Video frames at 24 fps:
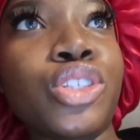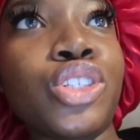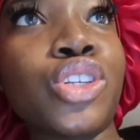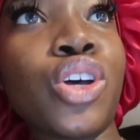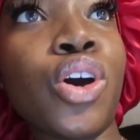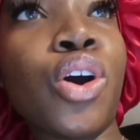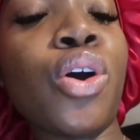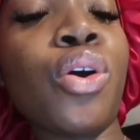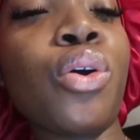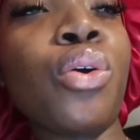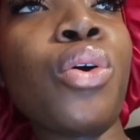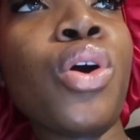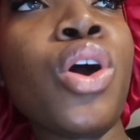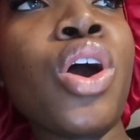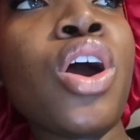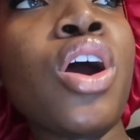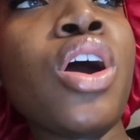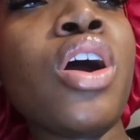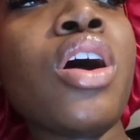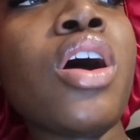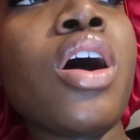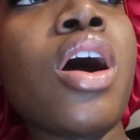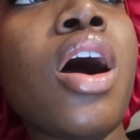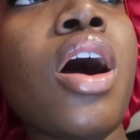So,
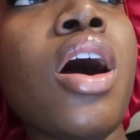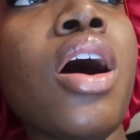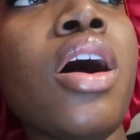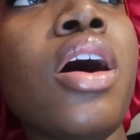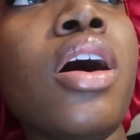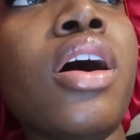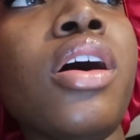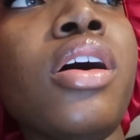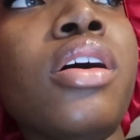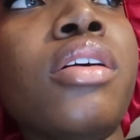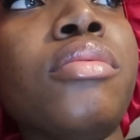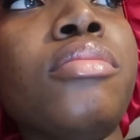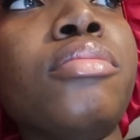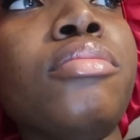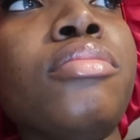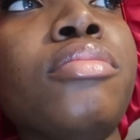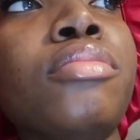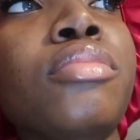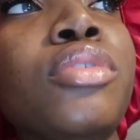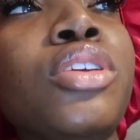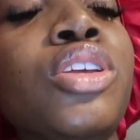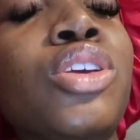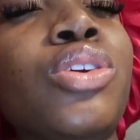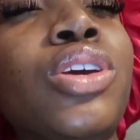
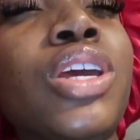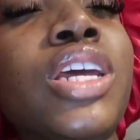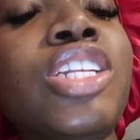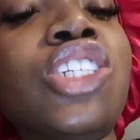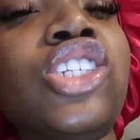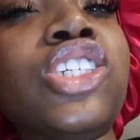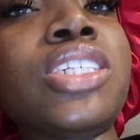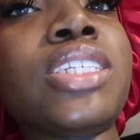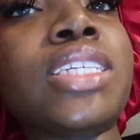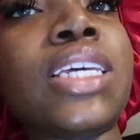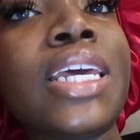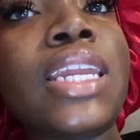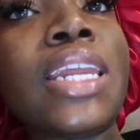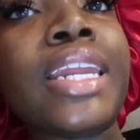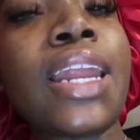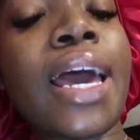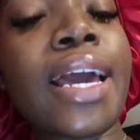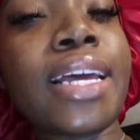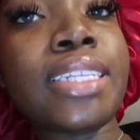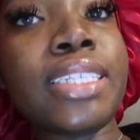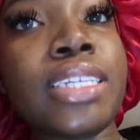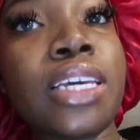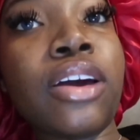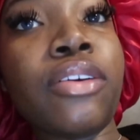you can just get an
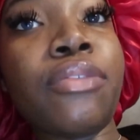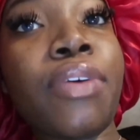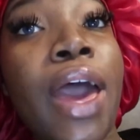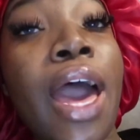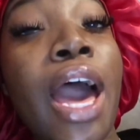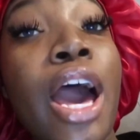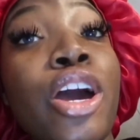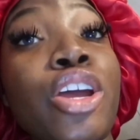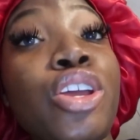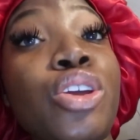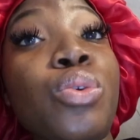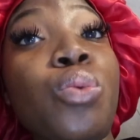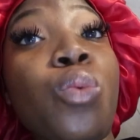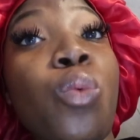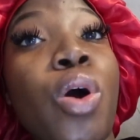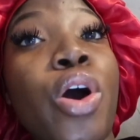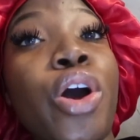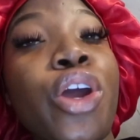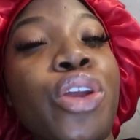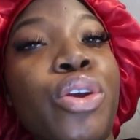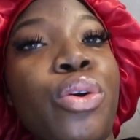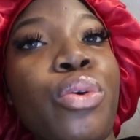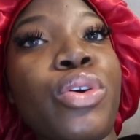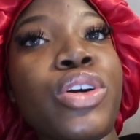idea of how you
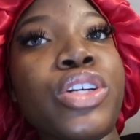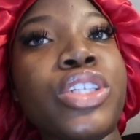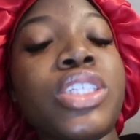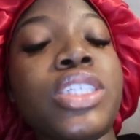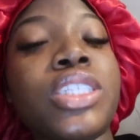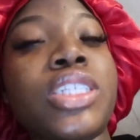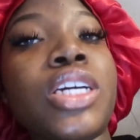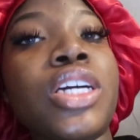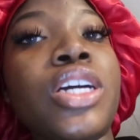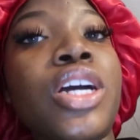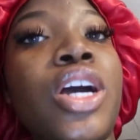want yours to